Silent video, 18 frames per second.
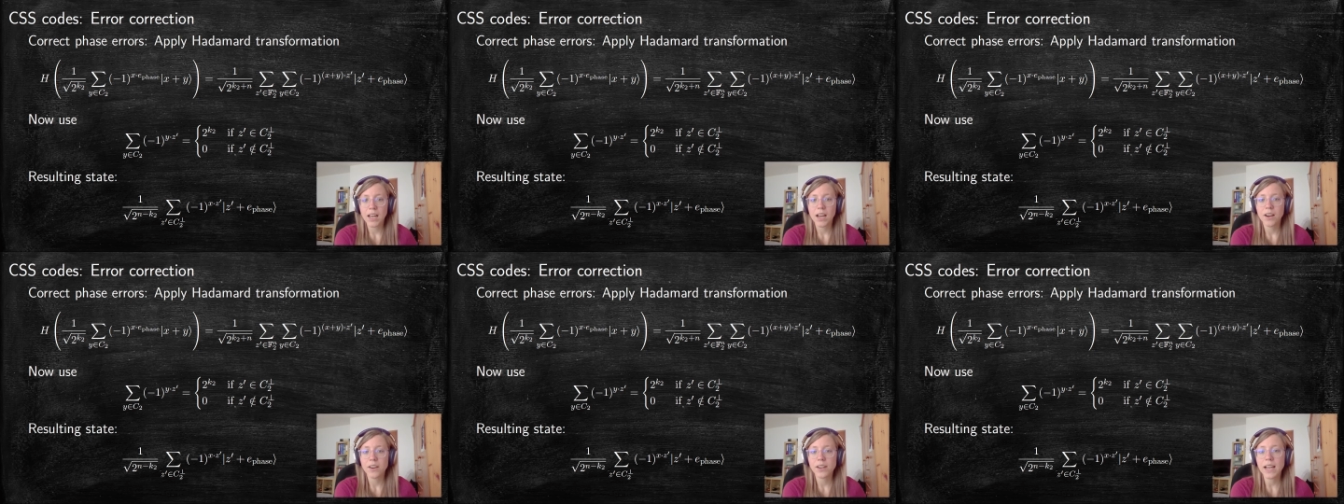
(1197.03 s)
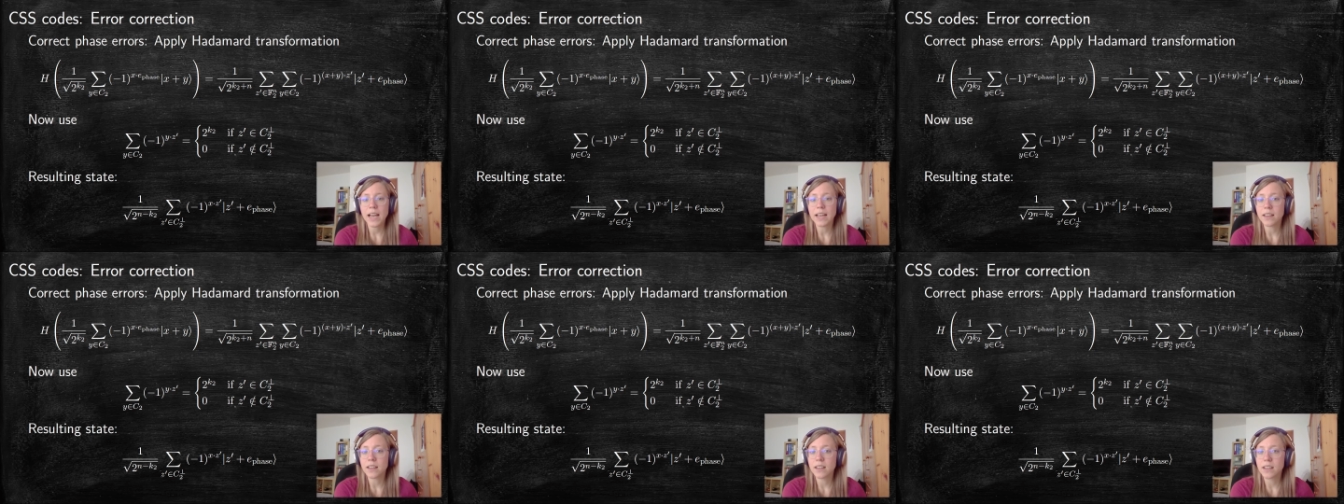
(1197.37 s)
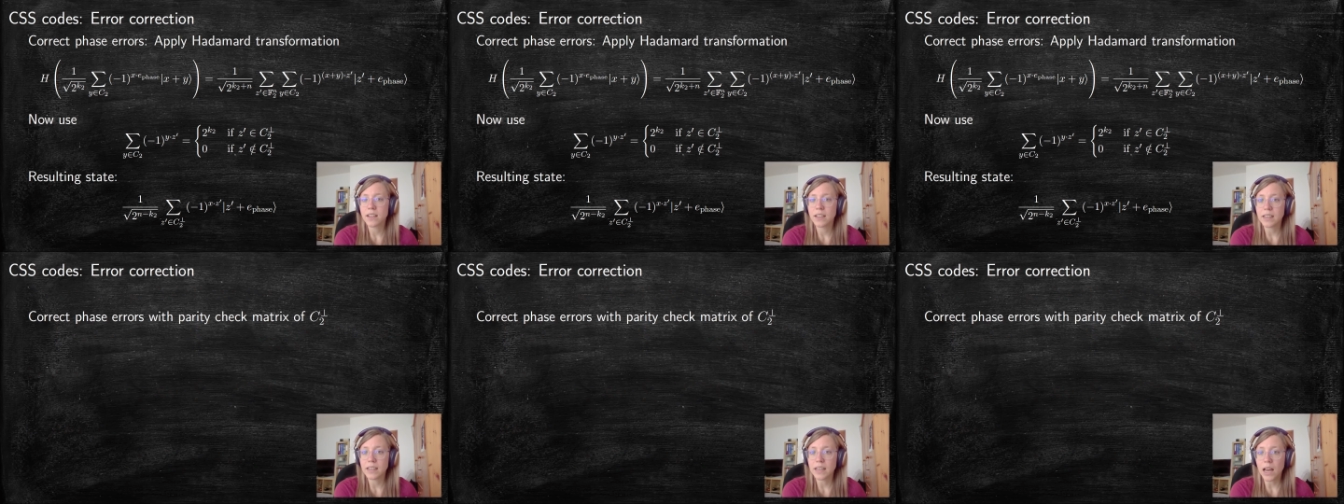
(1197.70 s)
Okay,
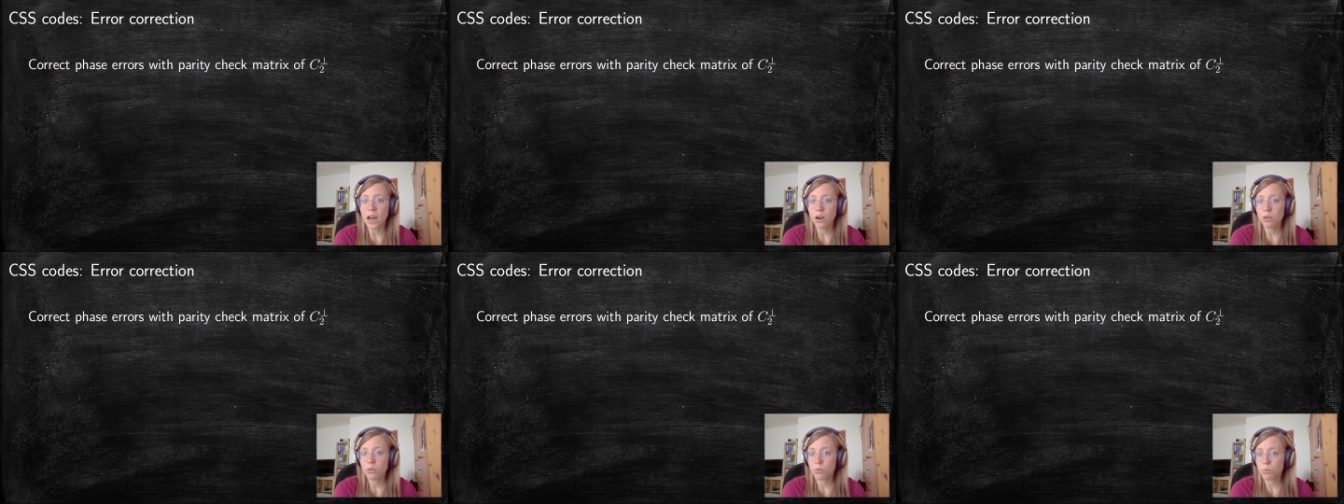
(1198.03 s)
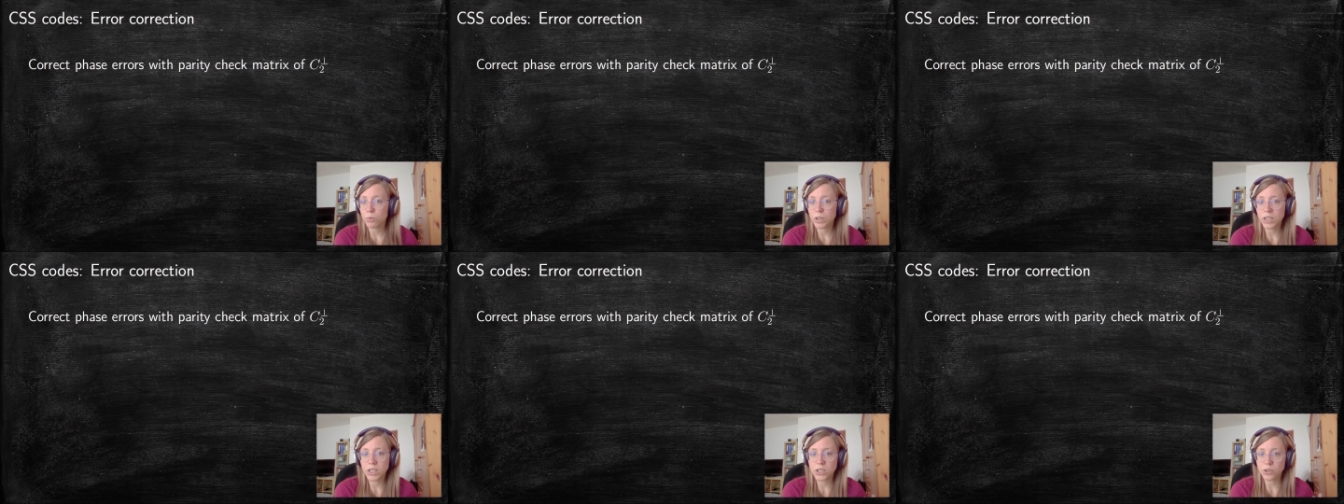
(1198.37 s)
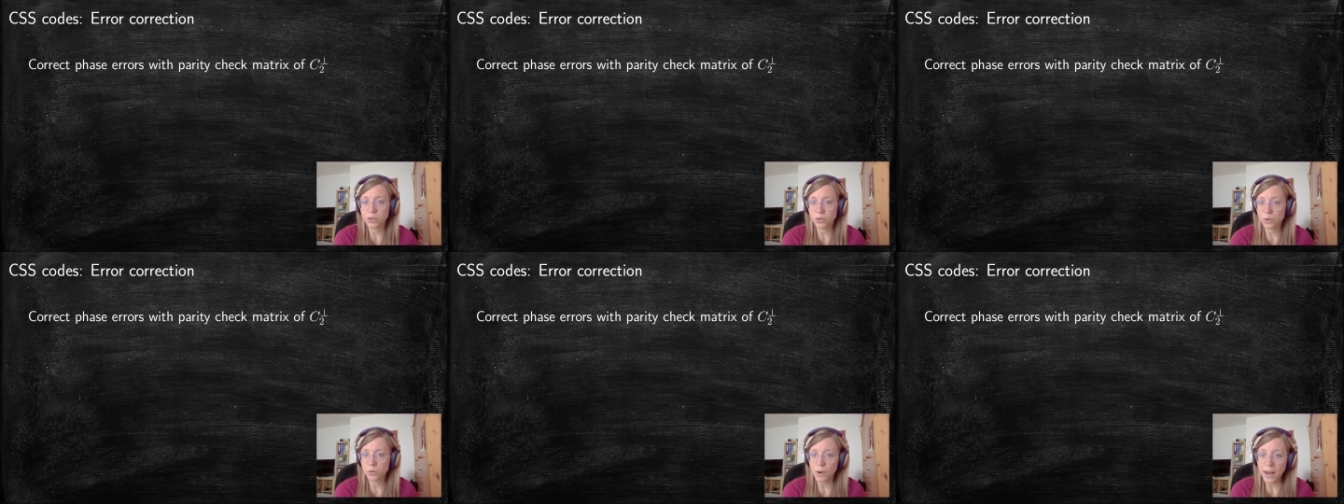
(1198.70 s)
now we need
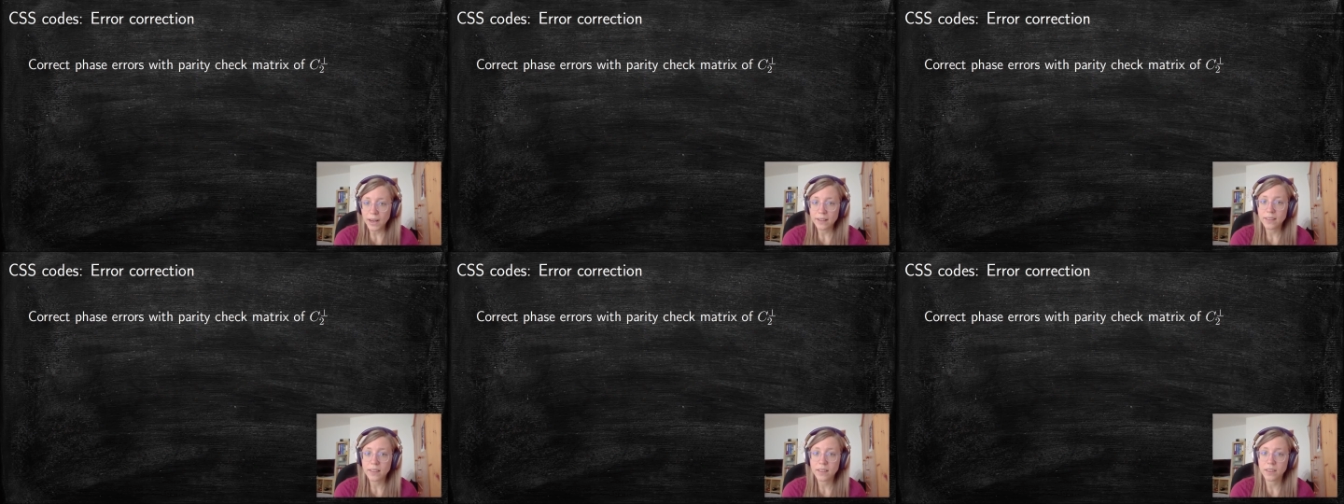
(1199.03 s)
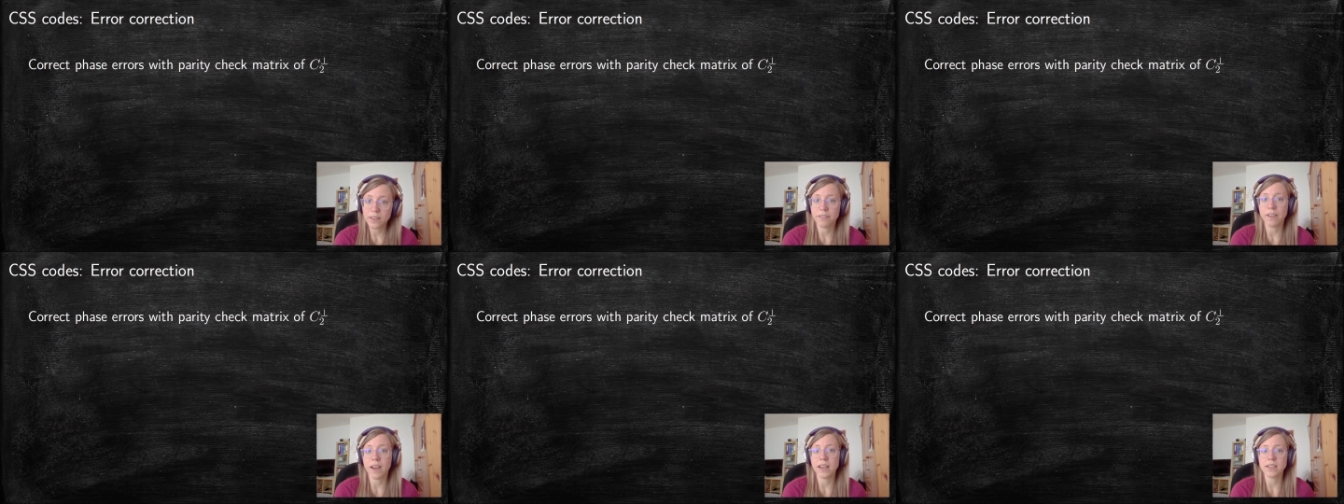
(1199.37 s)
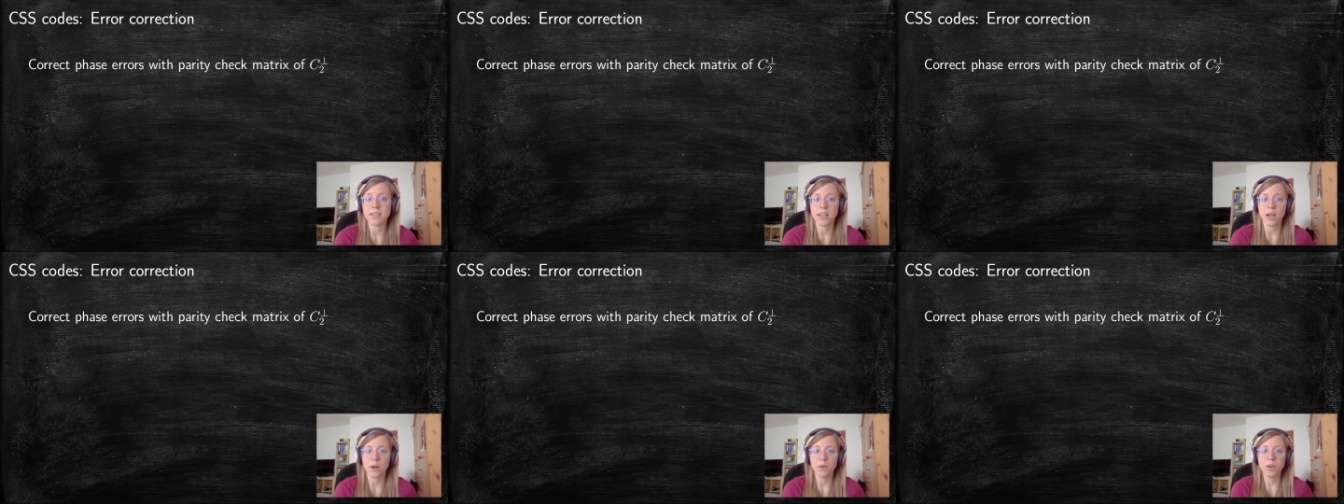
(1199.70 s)
to correct the
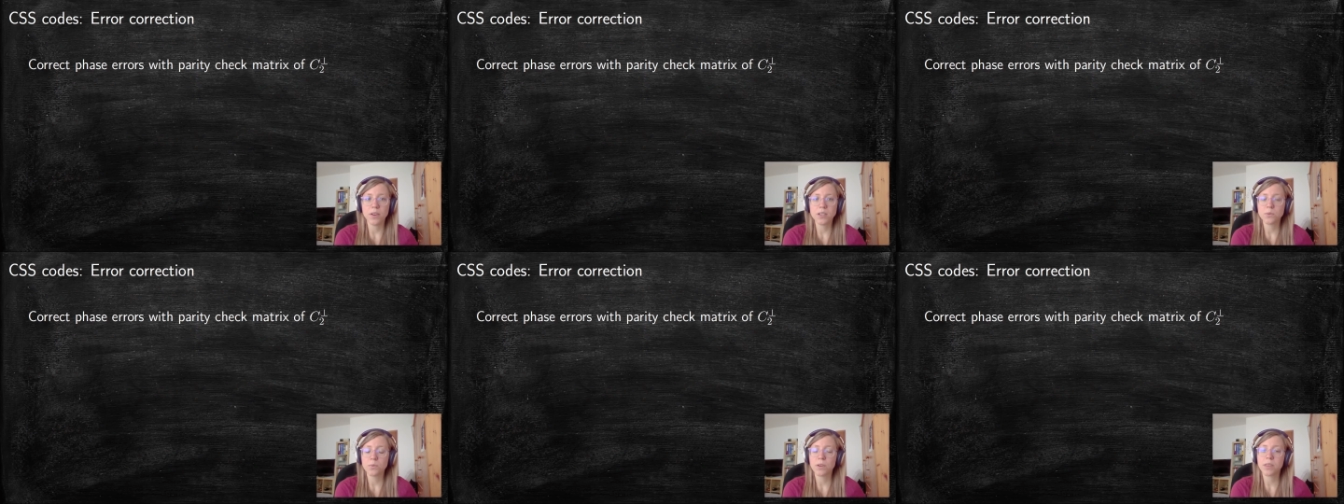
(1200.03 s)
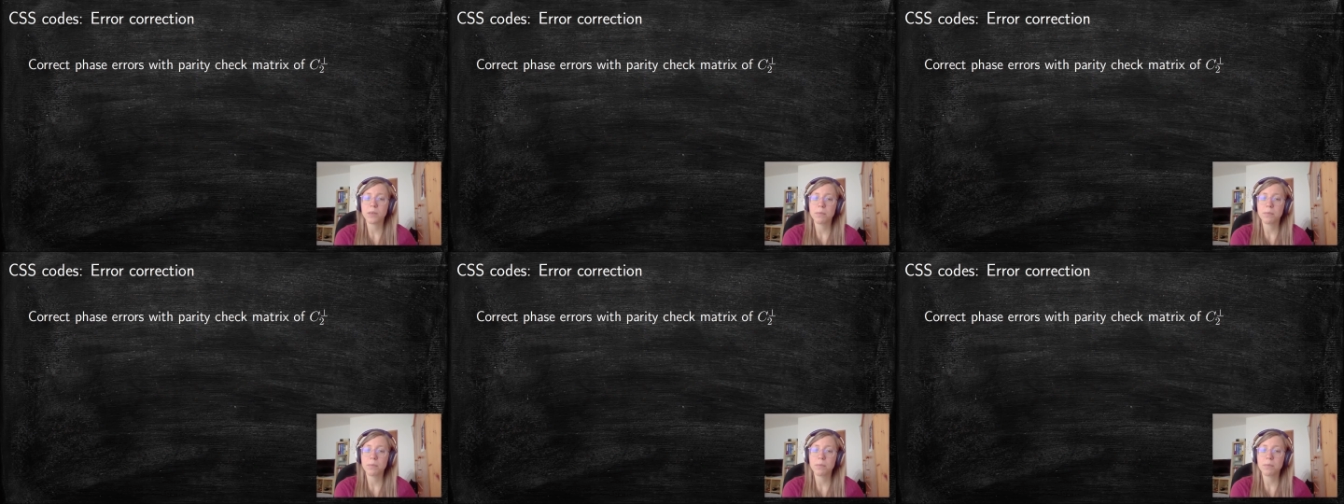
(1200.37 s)
phase errors with the